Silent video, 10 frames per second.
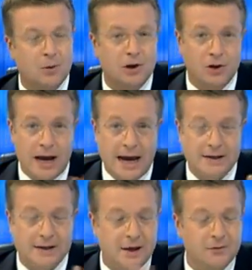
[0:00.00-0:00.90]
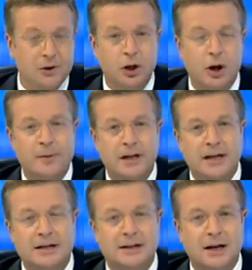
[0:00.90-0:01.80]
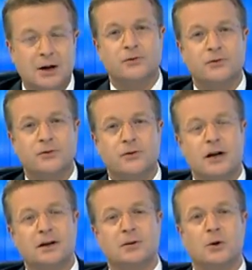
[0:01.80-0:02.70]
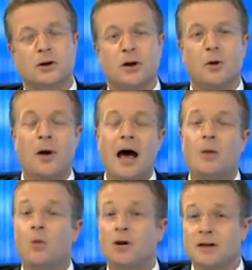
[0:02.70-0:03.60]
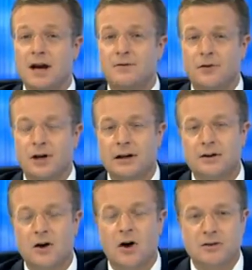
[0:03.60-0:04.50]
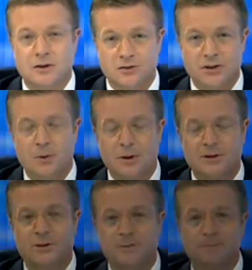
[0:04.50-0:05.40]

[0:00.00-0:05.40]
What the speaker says: We look ahead for Germany into that quarter-final of the World Cup and what's ahead for England also. Stay with us.